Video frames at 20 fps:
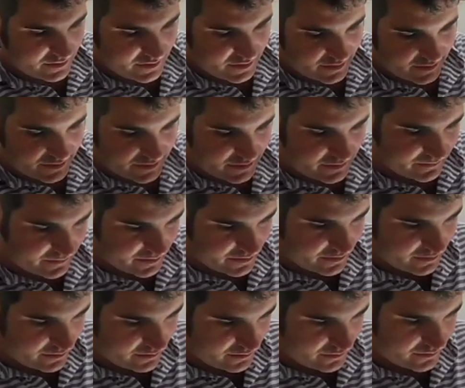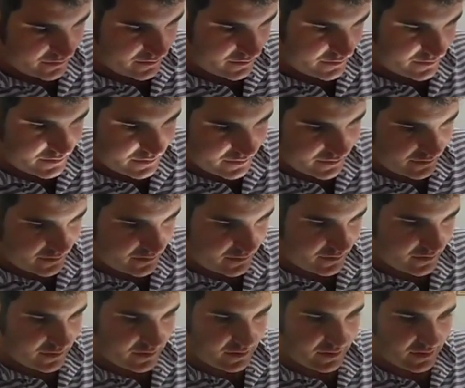This is what holds
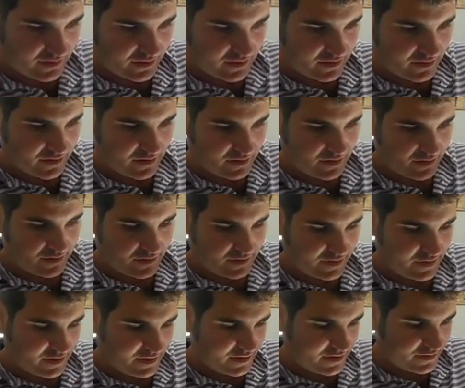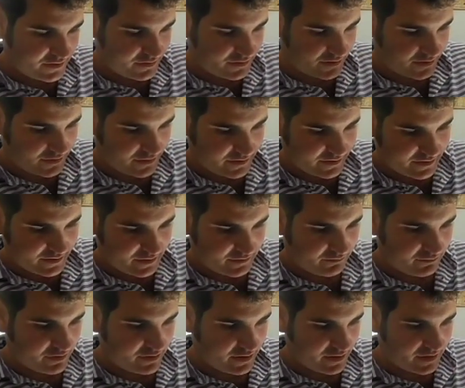the insert
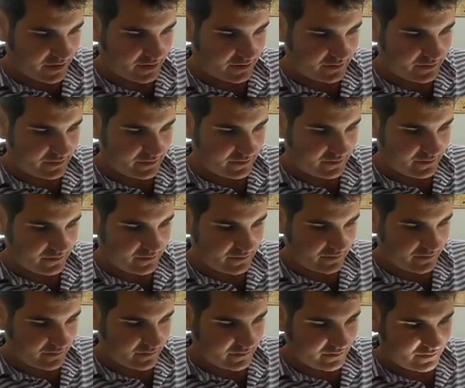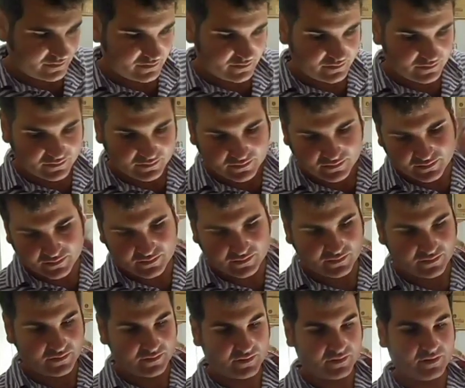in place.
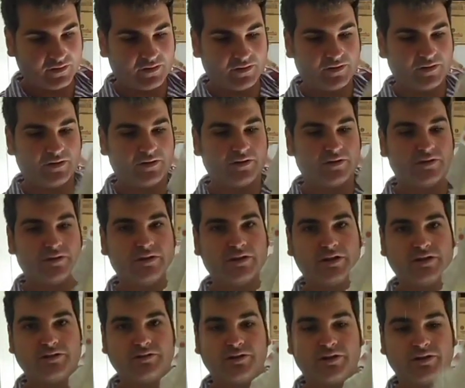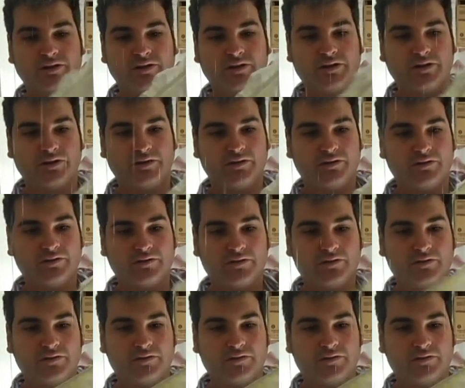That's right there.